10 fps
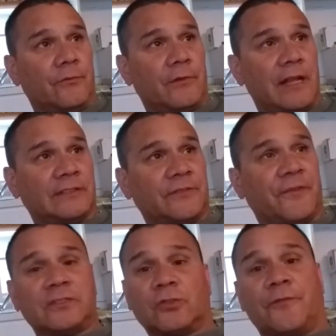as the
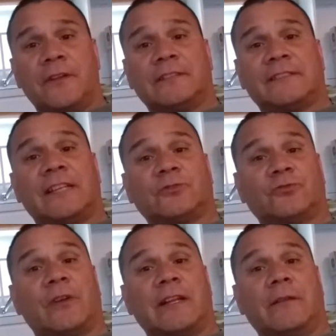physical fitness test was
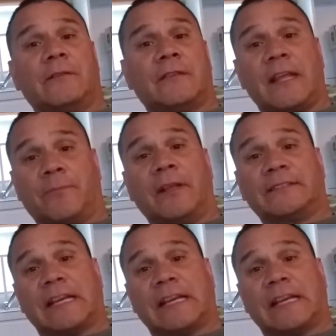ready to take place, I